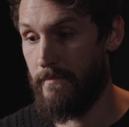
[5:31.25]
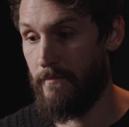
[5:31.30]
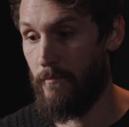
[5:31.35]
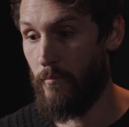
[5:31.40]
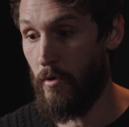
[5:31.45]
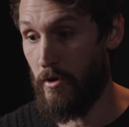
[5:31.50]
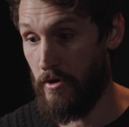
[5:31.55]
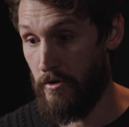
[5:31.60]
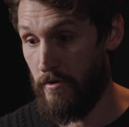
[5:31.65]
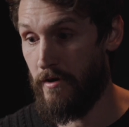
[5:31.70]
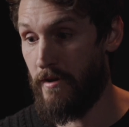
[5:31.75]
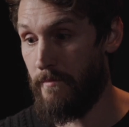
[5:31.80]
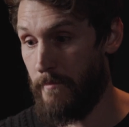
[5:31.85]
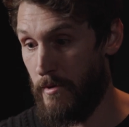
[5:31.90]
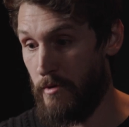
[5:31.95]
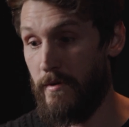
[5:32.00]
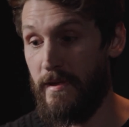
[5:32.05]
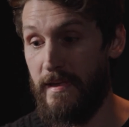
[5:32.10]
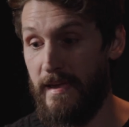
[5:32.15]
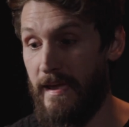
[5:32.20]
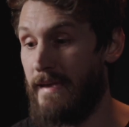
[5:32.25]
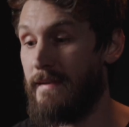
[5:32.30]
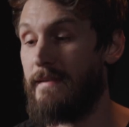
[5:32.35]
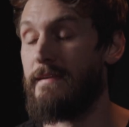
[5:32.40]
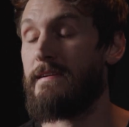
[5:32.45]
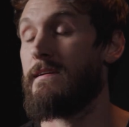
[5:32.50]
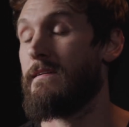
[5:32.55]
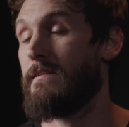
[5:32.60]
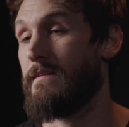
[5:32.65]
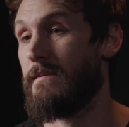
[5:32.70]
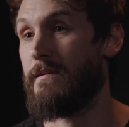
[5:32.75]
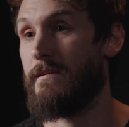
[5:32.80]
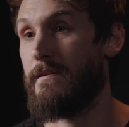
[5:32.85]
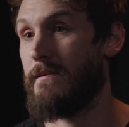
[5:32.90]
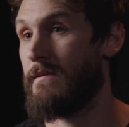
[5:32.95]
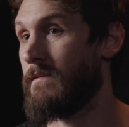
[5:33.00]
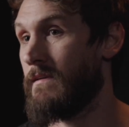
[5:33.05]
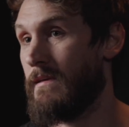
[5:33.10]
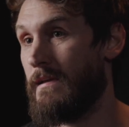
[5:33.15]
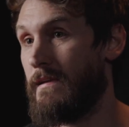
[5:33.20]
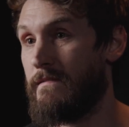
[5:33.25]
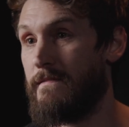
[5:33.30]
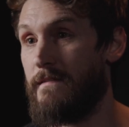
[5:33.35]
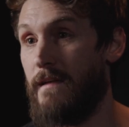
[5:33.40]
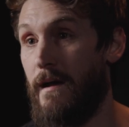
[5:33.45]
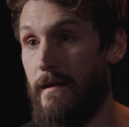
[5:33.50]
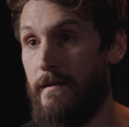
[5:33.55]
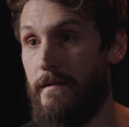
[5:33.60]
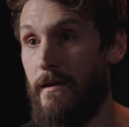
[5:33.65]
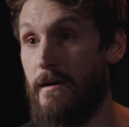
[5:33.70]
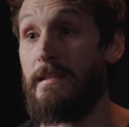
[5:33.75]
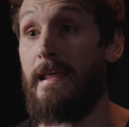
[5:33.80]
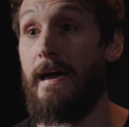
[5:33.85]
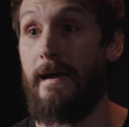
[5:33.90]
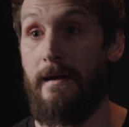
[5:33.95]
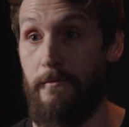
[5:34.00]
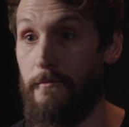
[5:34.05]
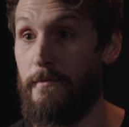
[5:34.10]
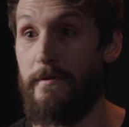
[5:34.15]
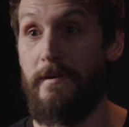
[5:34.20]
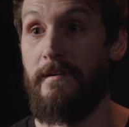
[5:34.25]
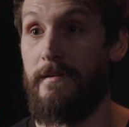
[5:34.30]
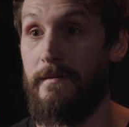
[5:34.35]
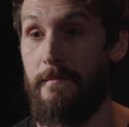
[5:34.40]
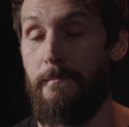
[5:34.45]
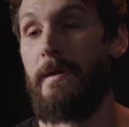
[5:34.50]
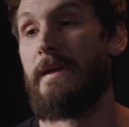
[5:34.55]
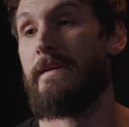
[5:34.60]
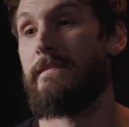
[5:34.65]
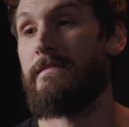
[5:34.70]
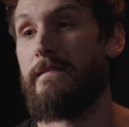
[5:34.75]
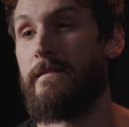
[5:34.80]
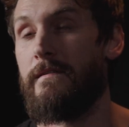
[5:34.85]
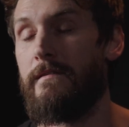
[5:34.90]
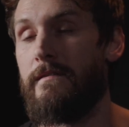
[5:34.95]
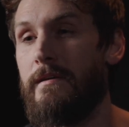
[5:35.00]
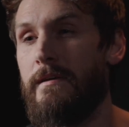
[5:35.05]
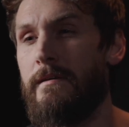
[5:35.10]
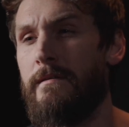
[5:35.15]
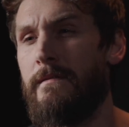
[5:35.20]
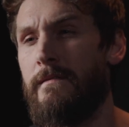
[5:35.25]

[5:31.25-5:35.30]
what you're communicating is not allowed, basically.